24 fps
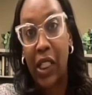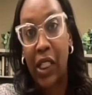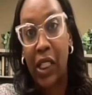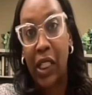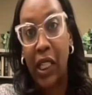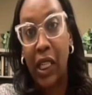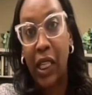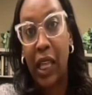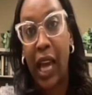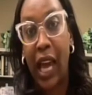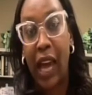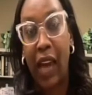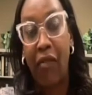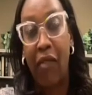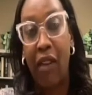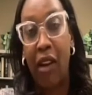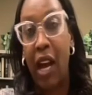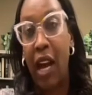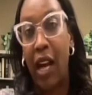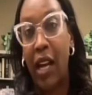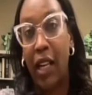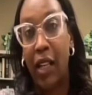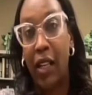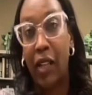actually have
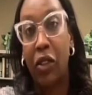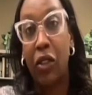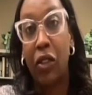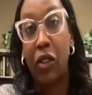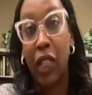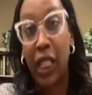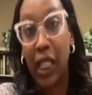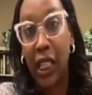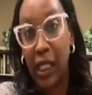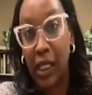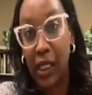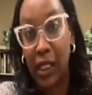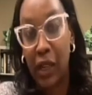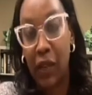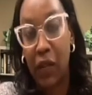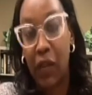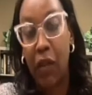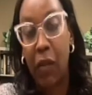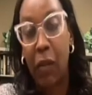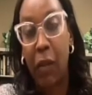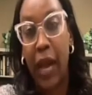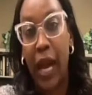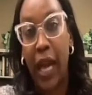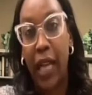not increased
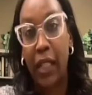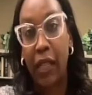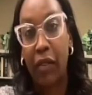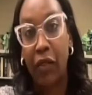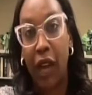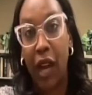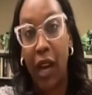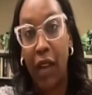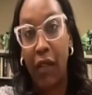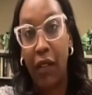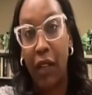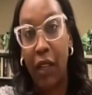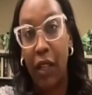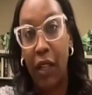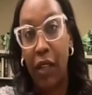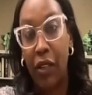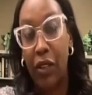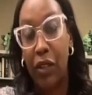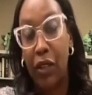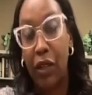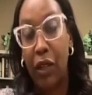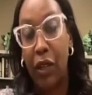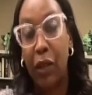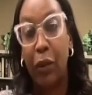over the past 5
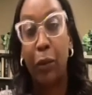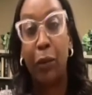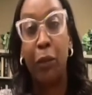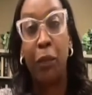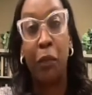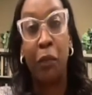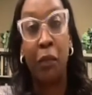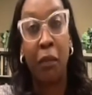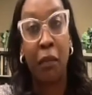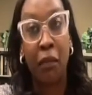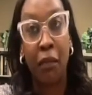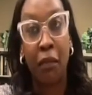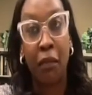years. So.